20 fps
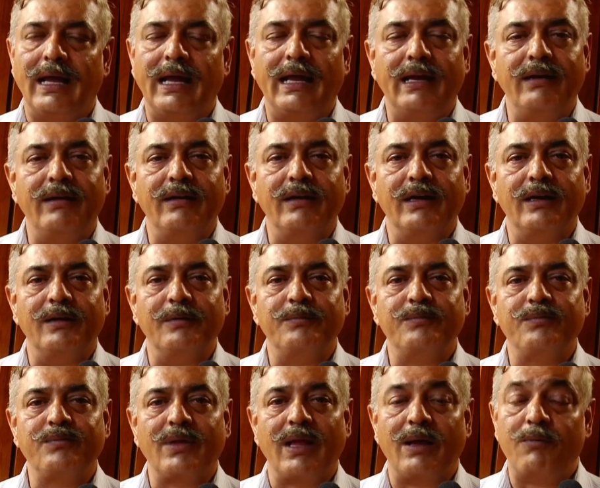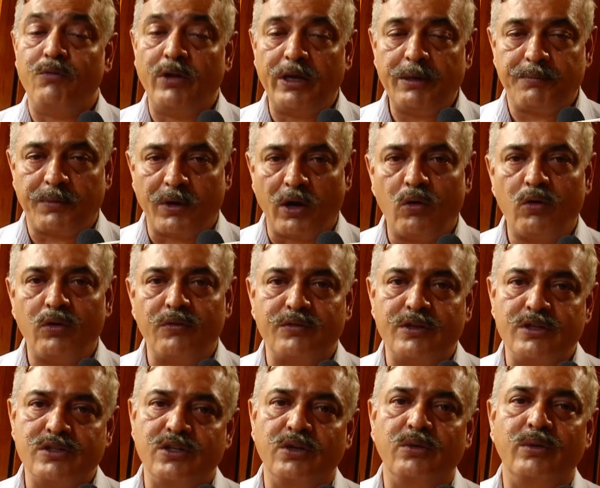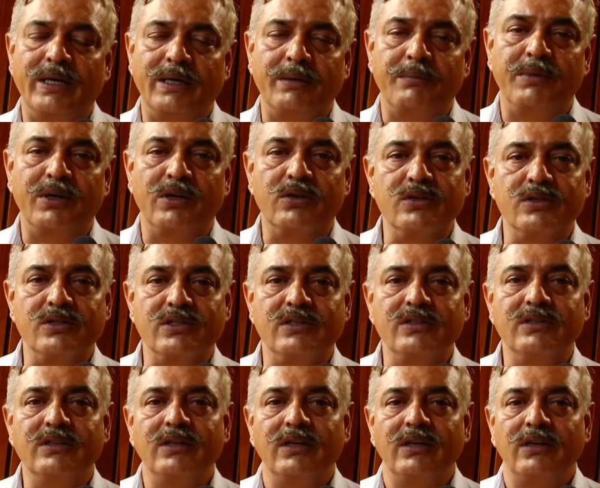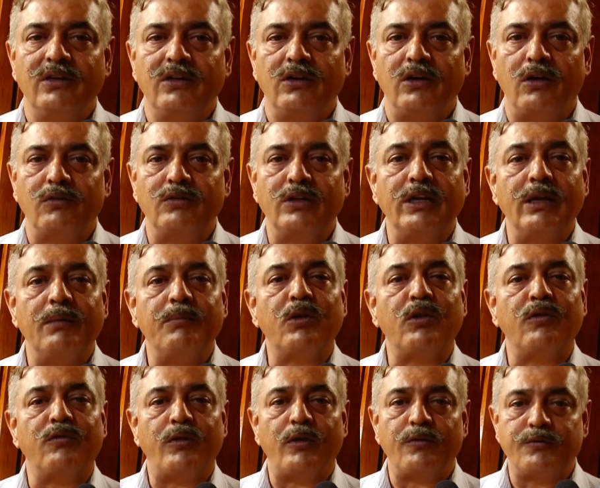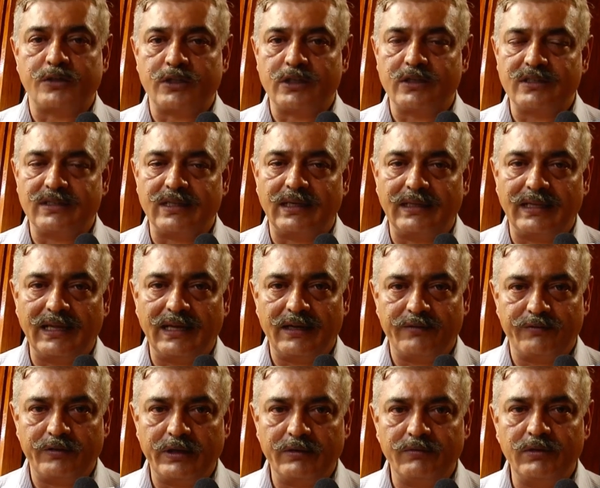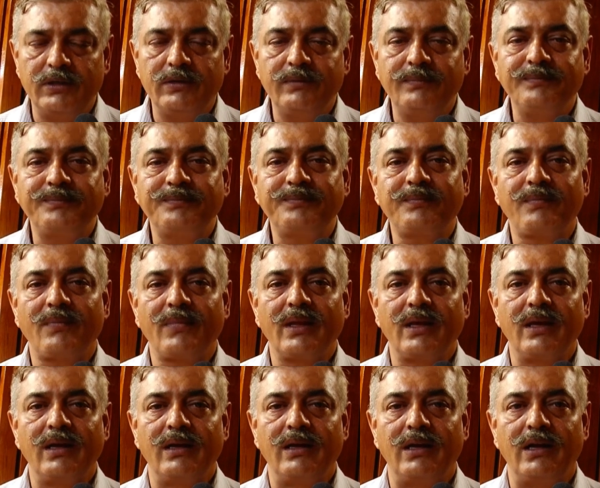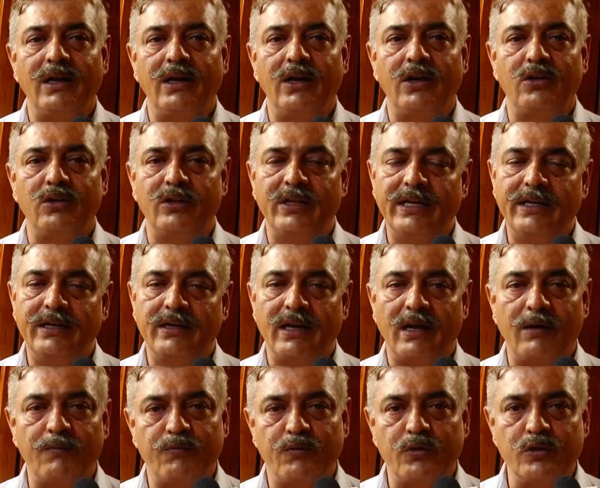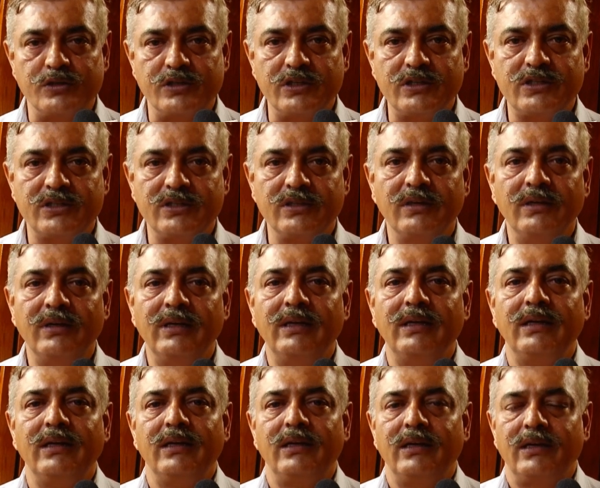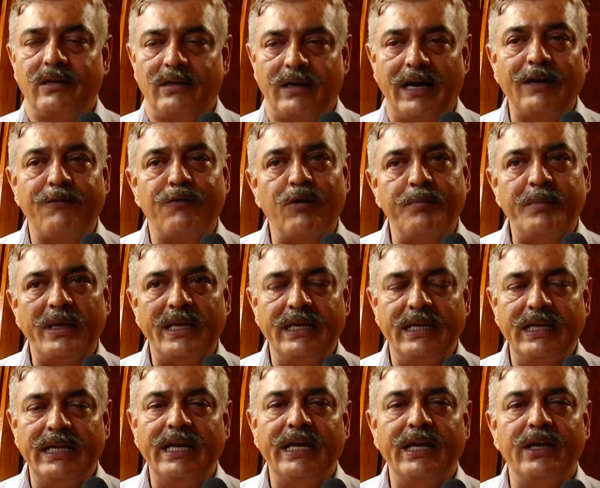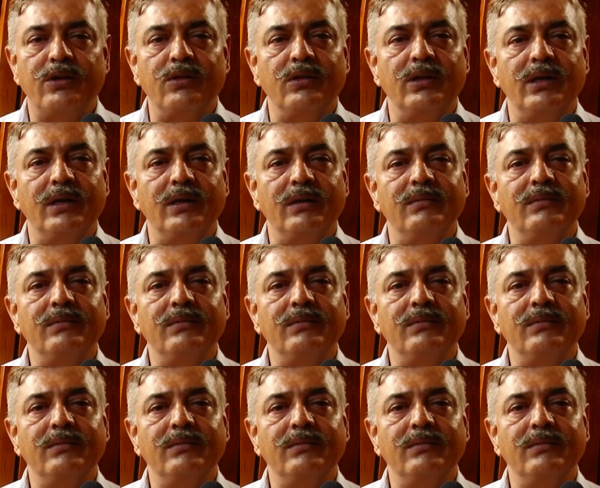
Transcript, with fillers: And uh, I'm very proud of this unit because of the number of officers that they have given uh, to the Indian Armed Forces, right from N D A to the